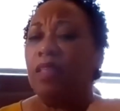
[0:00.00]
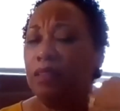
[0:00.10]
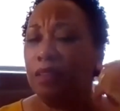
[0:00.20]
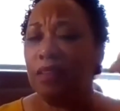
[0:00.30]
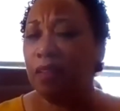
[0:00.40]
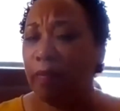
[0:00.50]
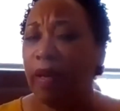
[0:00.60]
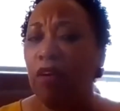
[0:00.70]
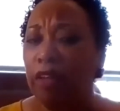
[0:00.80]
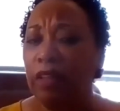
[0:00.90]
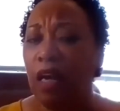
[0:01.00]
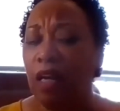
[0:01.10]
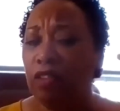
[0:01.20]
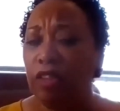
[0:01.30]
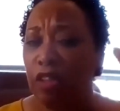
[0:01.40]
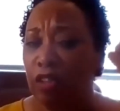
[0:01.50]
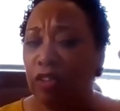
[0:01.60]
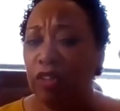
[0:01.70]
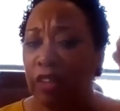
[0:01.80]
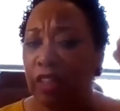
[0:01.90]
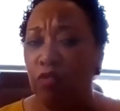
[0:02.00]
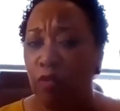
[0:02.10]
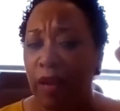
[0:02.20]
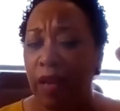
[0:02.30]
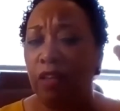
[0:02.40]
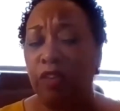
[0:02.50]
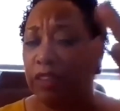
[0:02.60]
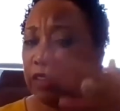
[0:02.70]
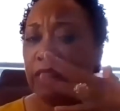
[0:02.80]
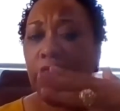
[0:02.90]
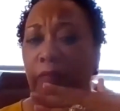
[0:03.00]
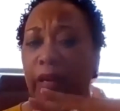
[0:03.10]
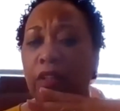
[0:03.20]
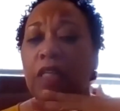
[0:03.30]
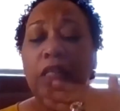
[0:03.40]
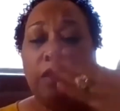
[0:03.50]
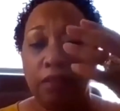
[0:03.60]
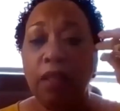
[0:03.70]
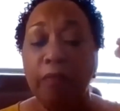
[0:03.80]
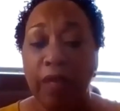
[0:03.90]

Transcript: Is this about her not looking good in red, or is this about some